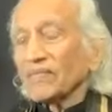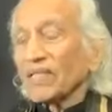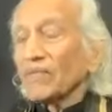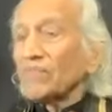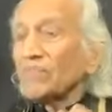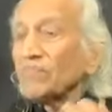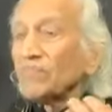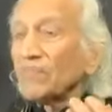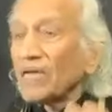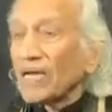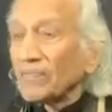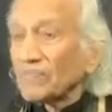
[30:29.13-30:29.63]

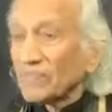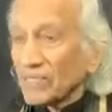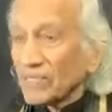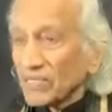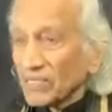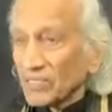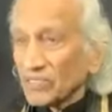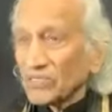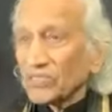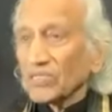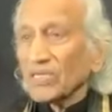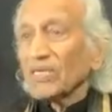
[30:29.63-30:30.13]

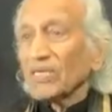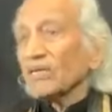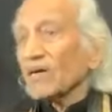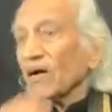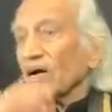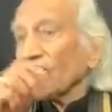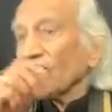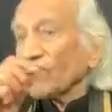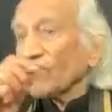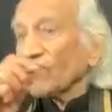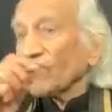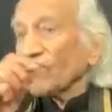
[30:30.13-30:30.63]
memories
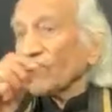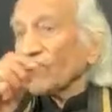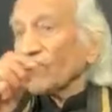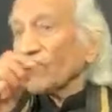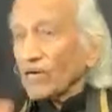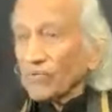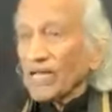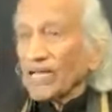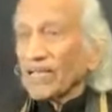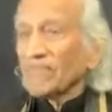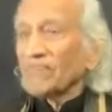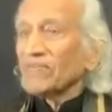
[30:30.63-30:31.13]
of
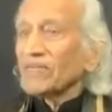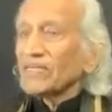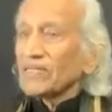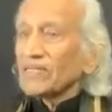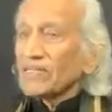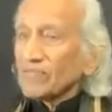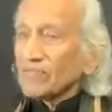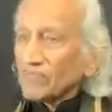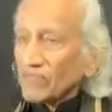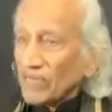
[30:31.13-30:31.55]
love life,